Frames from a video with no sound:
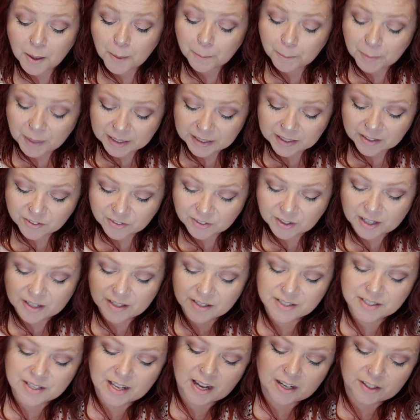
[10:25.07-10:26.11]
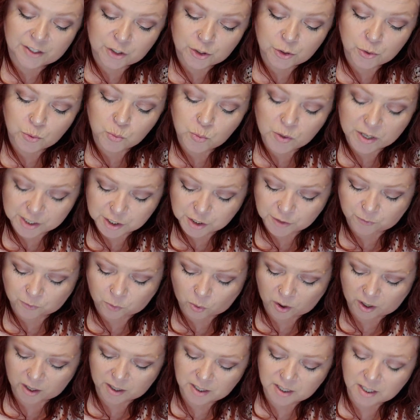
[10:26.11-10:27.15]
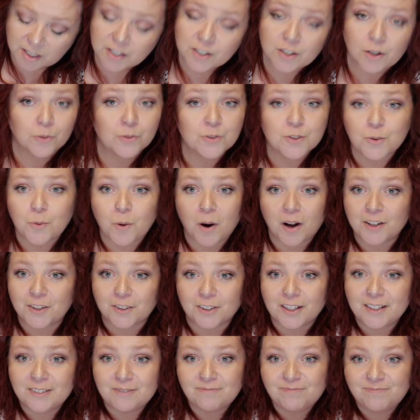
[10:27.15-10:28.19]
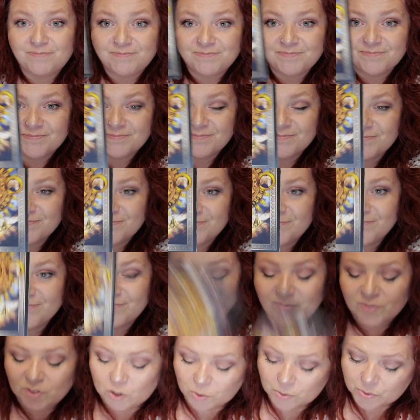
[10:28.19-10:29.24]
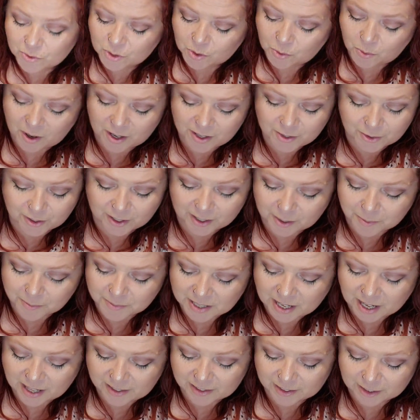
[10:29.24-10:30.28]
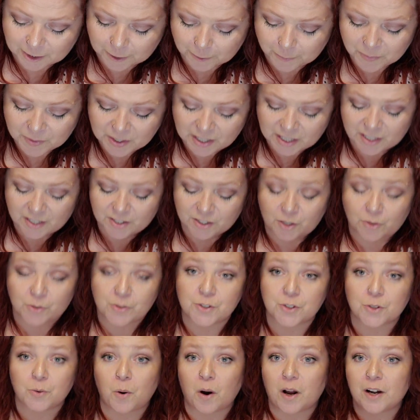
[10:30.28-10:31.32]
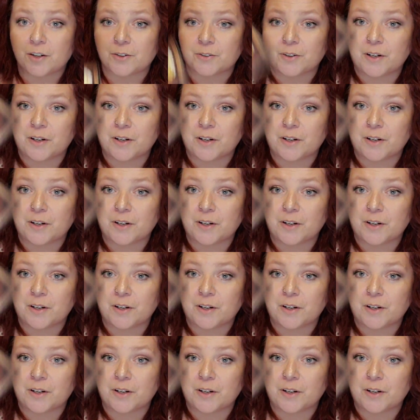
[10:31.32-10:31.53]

many things that you wish for. Don't squander it. Don't squander it, I'm telling you. Don't squander